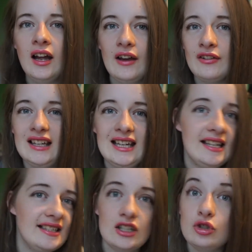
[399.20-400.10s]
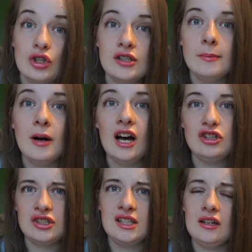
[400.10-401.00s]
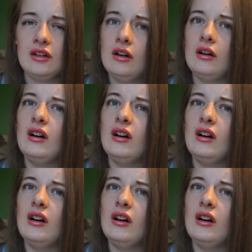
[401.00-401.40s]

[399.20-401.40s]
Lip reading: if I need extra support, I just need to go,